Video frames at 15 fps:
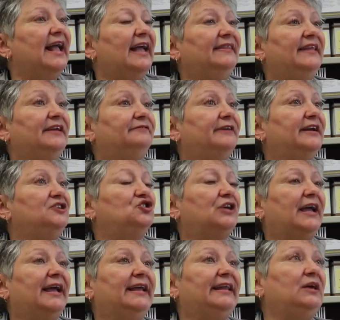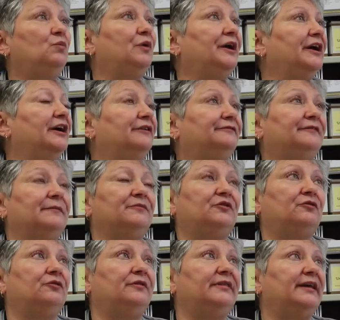and they range anywhere from
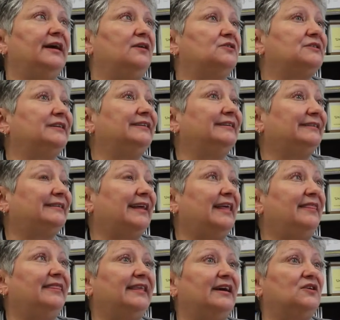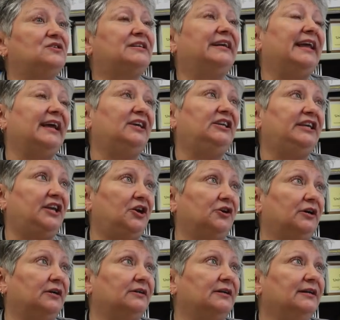2,000 to 10,000 a
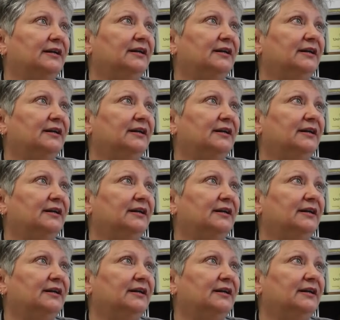year.